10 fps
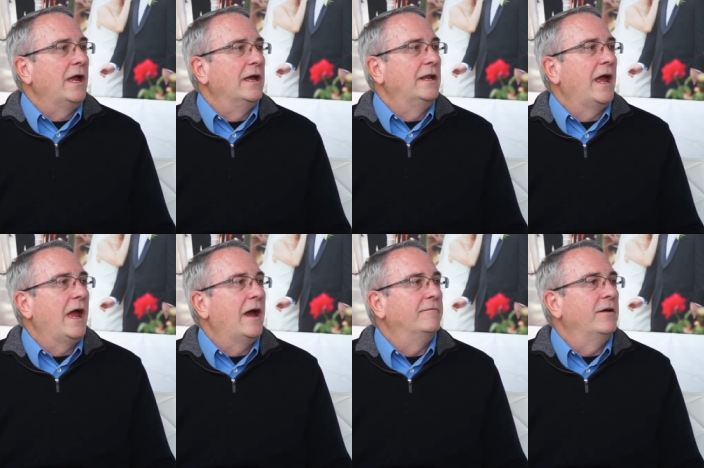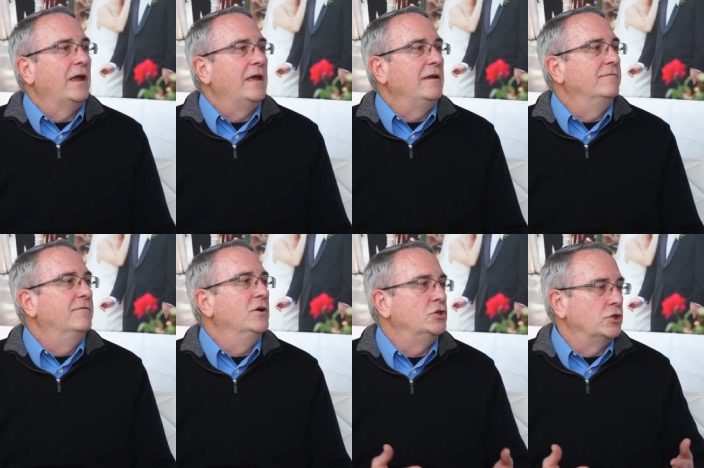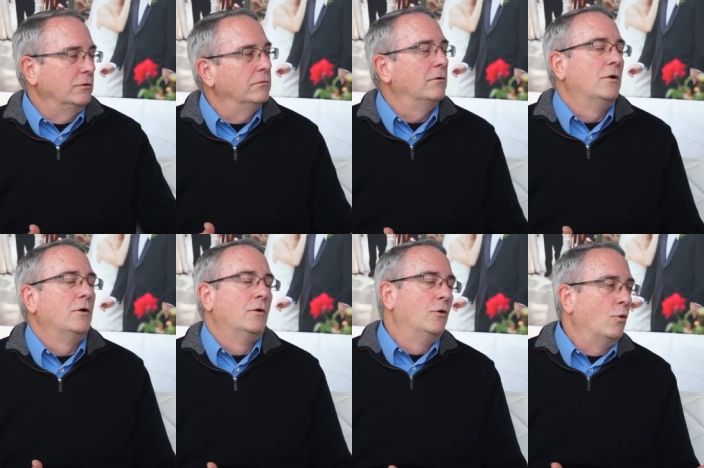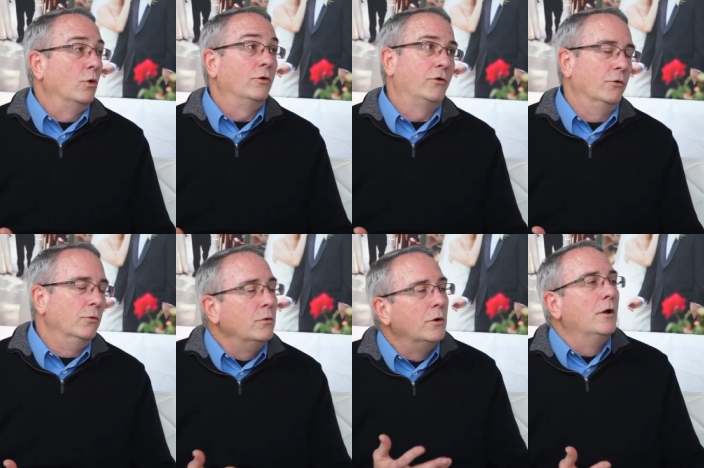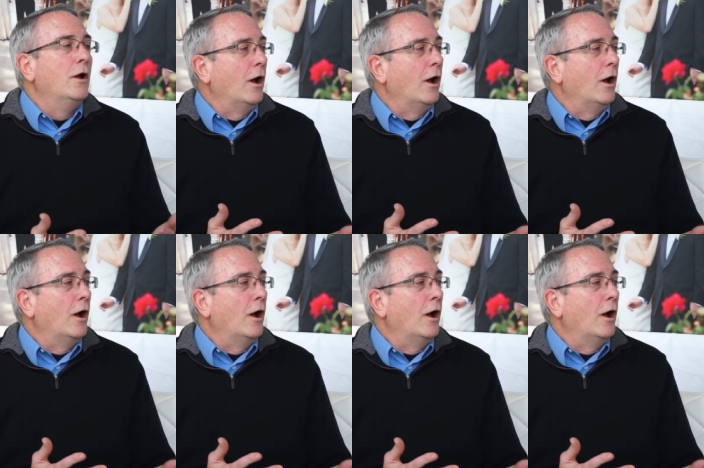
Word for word: and have a vision or two,